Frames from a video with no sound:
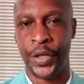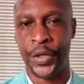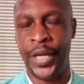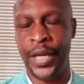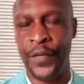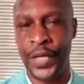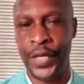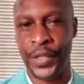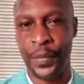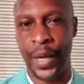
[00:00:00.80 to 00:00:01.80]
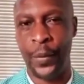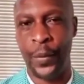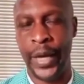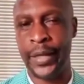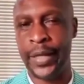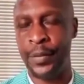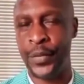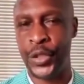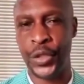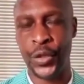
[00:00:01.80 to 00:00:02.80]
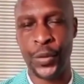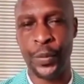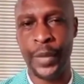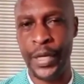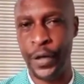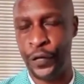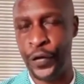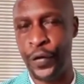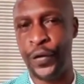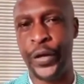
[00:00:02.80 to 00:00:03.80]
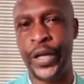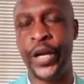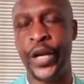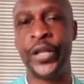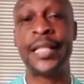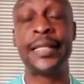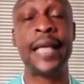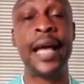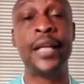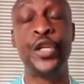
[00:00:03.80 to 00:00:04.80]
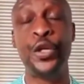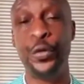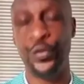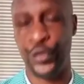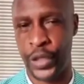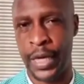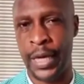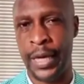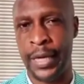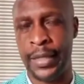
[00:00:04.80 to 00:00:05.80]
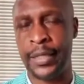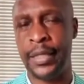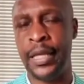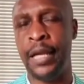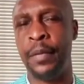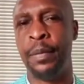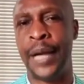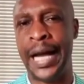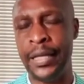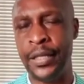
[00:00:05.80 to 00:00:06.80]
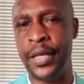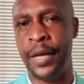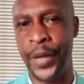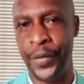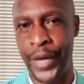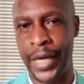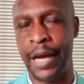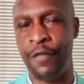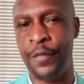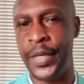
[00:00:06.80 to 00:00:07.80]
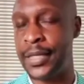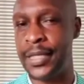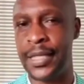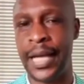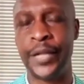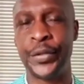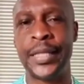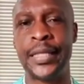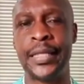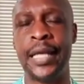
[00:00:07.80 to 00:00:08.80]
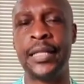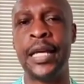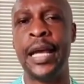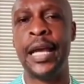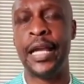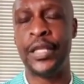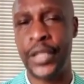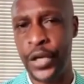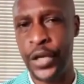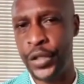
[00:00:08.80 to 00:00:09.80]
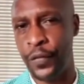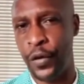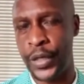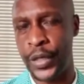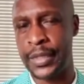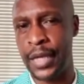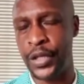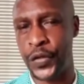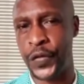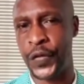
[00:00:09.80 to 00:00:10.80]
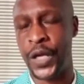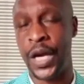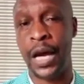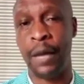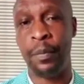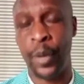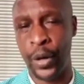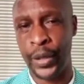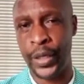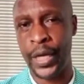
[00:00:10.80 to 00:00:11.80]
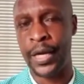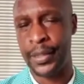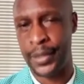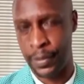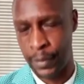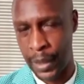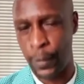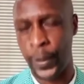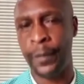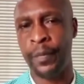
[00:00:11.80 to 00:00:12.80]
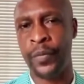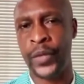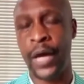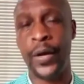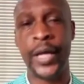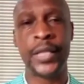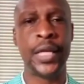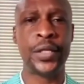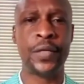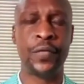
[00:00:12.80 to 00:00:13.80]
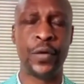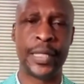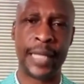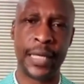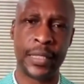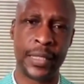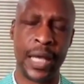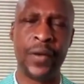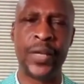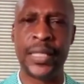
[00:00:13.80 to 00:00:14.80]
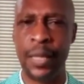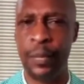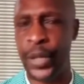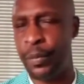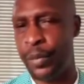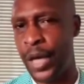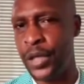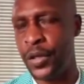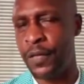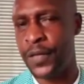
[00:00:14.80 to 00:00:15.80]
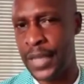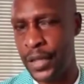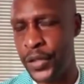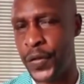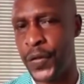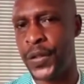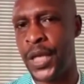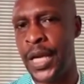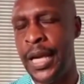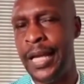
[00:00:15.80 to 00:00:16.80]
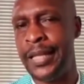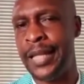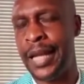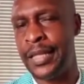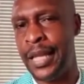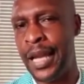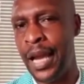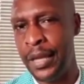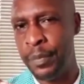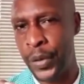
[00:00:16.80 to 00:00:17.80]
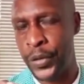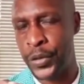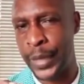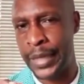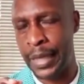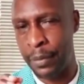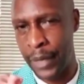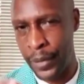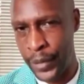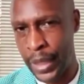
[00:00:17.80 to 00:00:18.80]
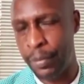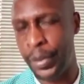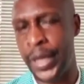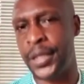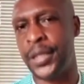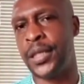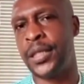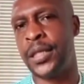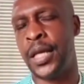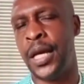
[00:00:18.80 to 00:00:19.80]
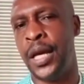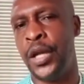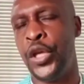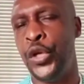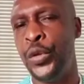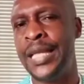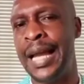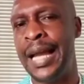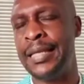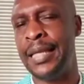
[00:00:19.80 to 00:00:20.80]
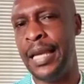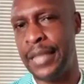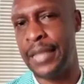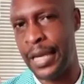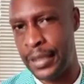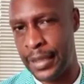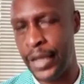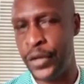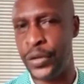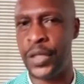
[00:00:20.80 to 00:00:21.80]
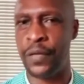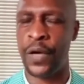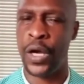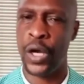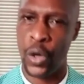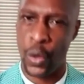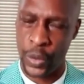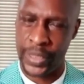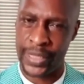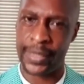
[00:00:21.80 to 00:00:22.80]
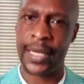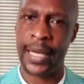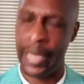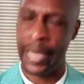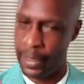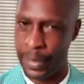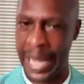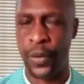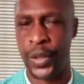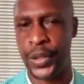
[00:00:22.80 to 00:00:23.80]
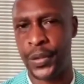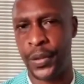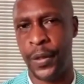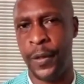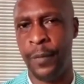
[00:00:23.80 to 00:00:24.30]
Good evening, Zimbabwe, and I'm sure many of you have already heard the sad news that the Biden American government has decided to extend executive order sanctions upon Zimbabwe. Now, executive order sanctions are a separate branch of sanctions in that they are imposed by the American president utilizing his executive orders and powers.